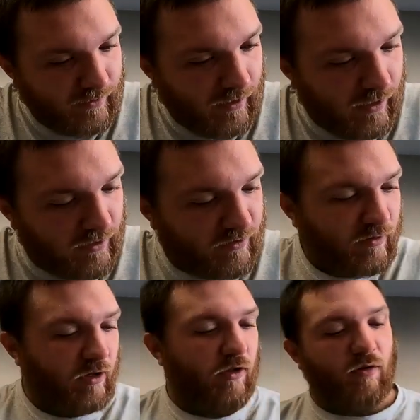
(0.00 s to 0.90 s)
so
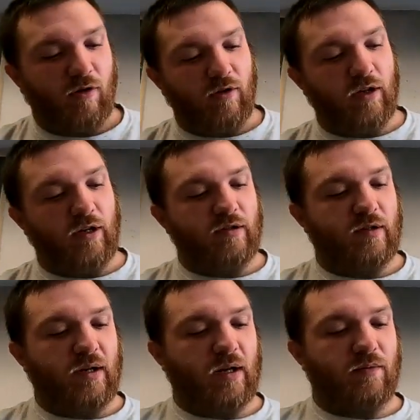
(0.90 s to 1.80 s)
we'll go through all of those.
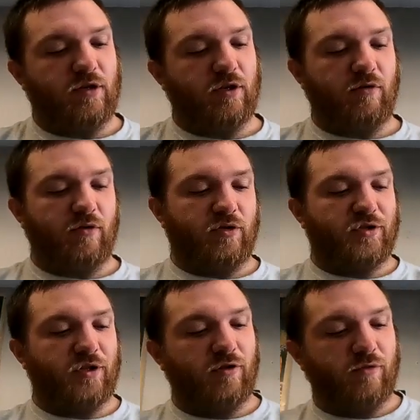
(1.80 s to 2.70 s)
I picked up 2
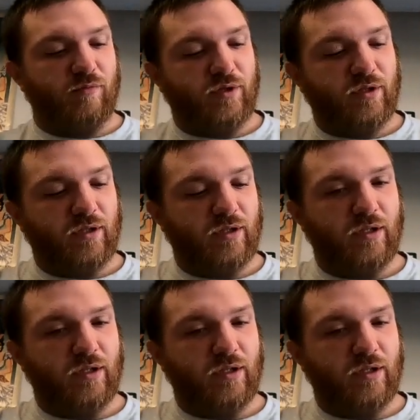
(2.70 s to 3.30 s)
Zooms.